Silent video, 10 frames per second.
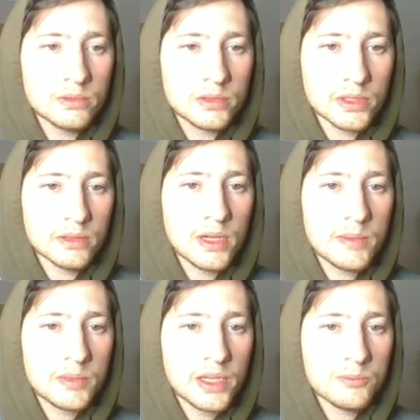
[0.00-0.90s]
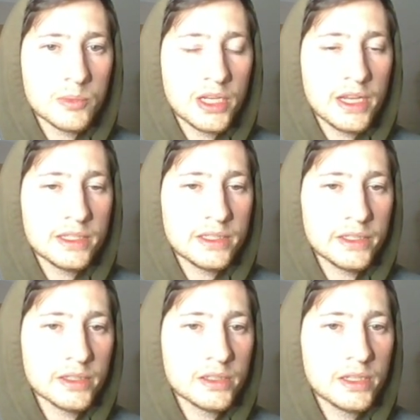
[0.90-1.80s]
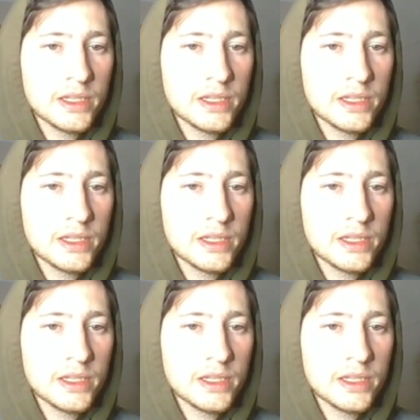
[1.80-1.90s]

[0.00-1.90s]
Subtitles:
So I'm gonna give him an A tier.